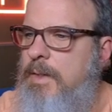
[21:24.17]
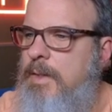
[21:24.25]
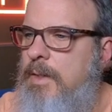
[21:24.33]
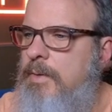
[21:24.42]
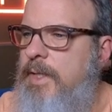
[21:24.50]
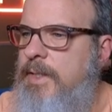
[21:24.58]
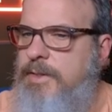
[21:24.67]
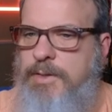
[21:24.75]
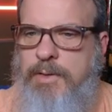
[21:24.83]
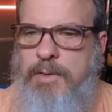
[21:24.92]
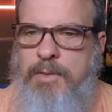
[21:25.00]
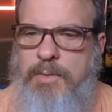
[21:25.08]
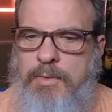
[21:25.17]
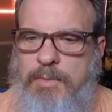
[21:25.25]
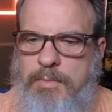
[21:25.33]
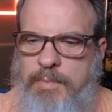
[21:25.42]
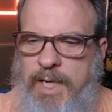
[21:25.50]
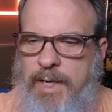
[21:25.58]
Okay, so
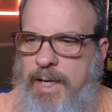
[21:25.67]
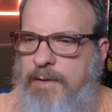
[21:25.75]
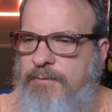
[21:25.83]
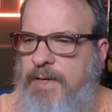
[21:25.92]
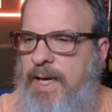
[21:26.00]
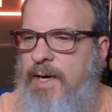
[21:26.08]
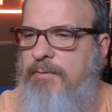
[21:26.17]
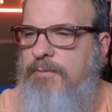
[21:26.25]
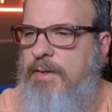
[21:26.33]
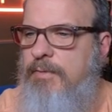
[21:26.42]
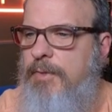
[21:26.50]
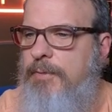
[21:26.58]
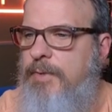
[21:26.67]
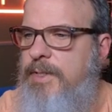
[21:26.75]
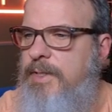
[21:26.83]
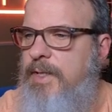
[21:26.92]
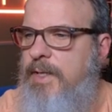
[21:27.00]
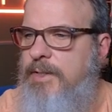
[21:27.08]
about half and half, level
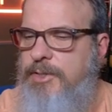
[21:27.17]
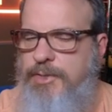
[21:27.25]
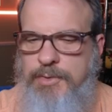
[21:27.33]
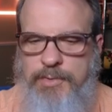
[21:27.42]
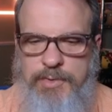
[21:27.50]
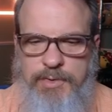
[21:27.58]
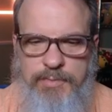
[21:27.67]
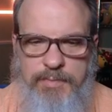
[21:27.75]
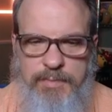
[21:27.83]
3 and 2s